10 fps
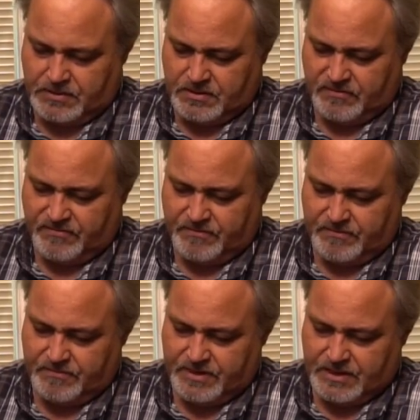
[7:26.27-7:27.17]
of
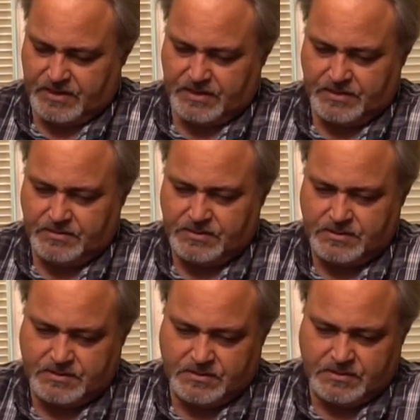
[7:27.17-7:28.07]

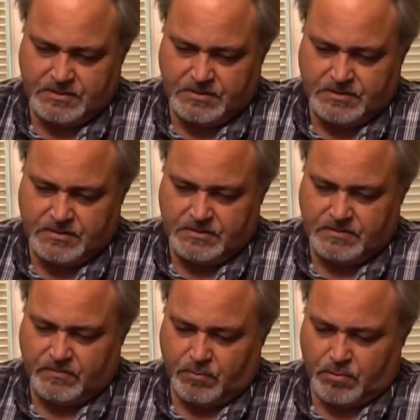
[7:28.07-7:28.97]
milliliters
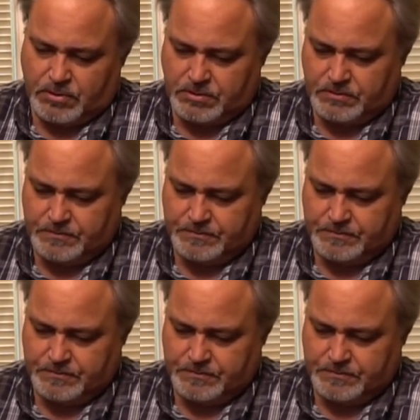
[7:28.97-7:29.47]
of water.